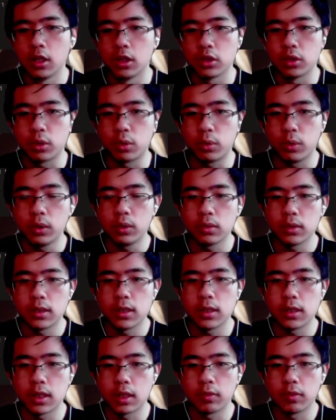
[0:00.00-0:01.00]
So queen to
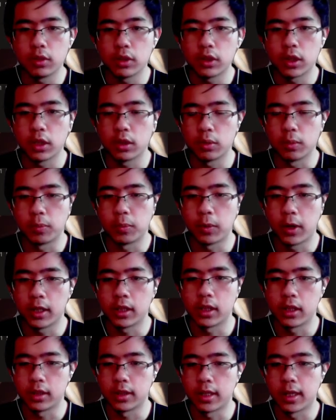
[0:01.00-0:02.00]
c7, trying to
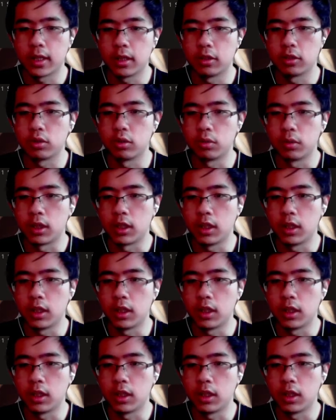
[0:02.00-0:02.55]
add an dagger onto the